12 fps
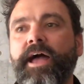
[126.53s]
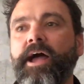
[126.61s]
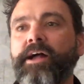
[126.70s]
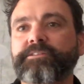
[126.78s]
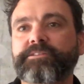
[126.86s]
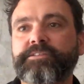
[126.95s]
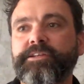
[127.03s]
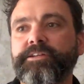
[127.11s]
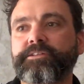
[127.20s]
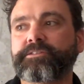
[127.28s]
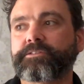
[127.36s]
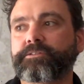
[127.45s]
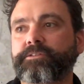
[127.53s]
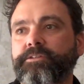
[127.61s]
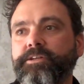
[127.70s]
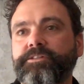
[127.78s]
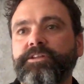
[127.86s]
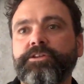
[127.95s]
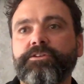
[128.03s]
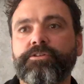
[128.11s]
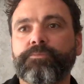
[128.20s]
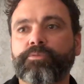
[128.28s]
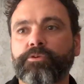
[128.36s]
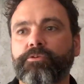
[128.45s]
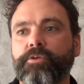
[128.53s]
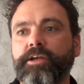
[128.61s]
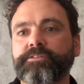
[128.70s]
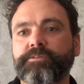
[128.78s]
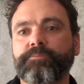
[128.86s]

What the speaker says: as things continue to progress